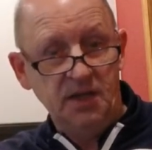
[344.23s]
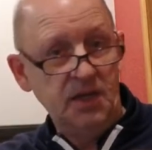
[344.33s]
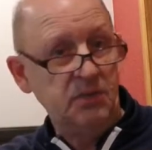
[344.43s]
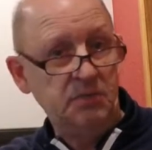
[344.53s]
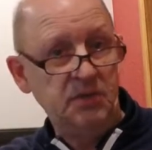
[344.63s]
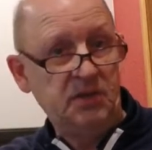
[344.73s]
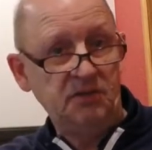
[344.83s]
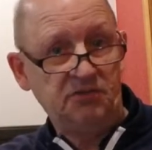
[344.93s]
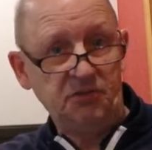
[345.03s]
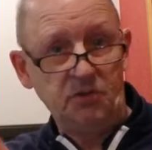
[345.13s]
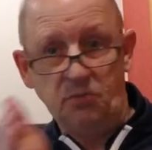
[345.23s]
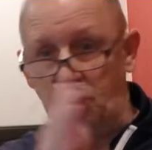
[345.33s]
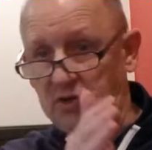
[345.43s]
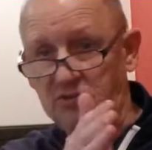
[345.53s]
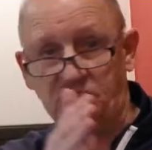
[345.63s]
He would be considered
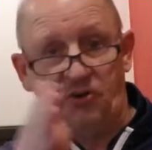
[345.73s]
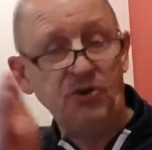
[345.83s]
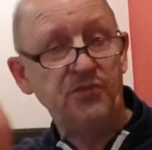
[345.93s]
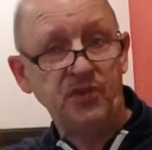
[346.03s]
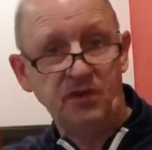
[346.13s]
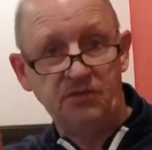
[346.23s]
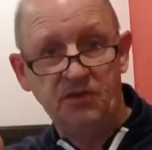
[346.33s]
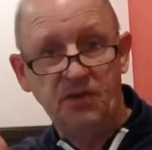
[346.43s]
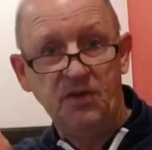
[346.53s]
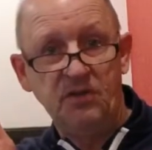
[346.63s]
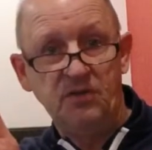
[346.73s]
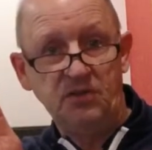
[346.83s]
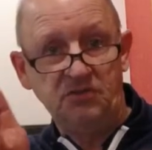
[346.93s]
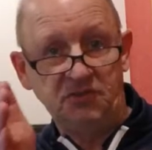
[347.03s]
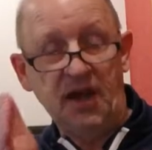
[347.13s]
more conservative
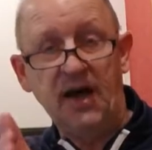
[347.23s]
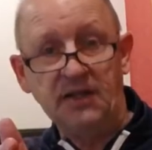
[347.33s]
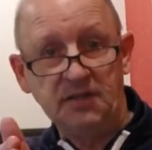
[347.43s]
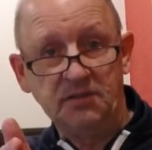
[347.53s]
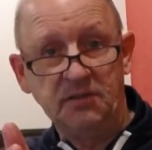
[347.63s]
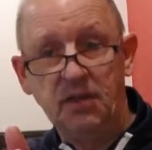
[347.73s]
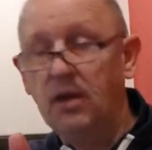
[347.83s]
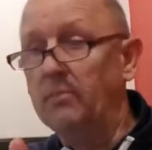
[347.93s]
than Stalin.